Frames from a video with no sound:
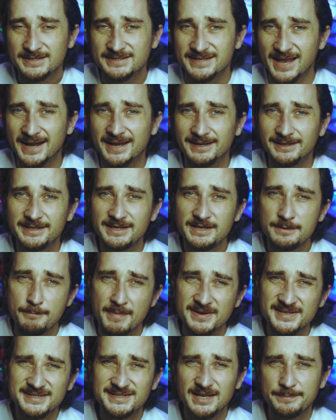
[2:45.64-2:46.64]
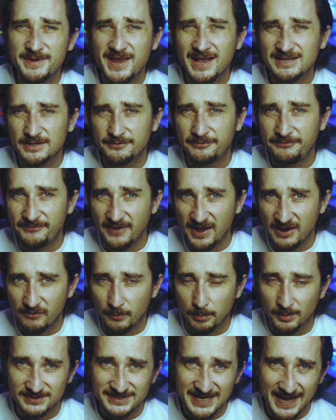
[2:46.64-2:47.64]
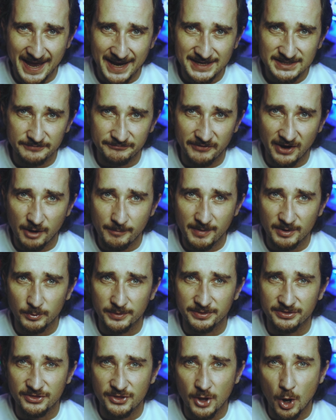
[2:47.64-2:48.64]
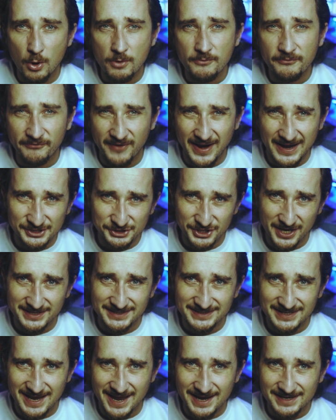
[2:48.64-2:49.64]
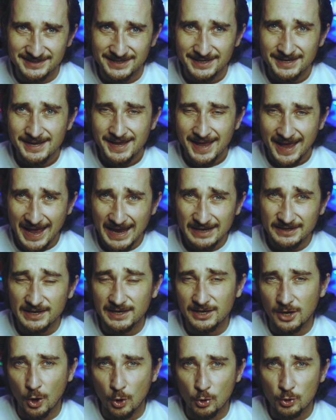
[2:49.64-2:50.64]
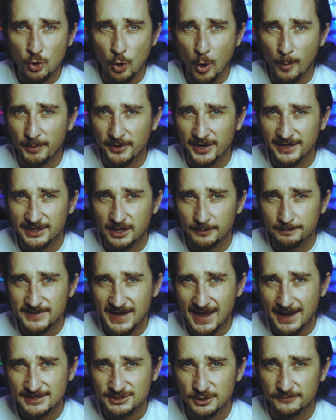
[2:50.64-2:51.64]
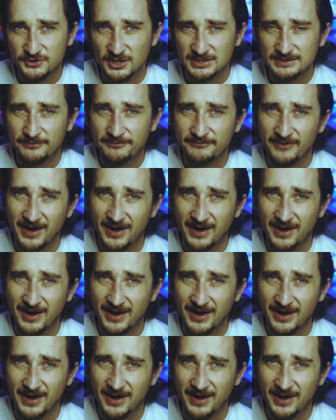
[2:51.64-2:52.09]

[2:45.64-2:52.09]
Secondly, Mississippi has a favorable tax environment with no franchise tax and a low corporate income tax of just